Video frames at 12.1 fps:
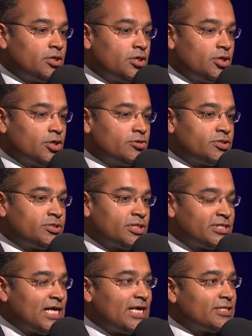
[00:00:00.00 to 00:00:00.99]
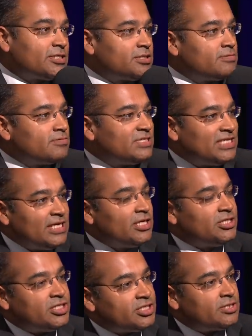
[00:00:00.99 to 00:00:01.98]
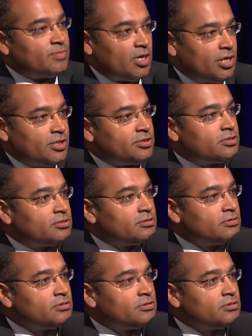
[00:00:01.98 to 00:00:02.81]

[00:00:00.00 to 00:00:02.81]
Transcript: you know, does that delegitimize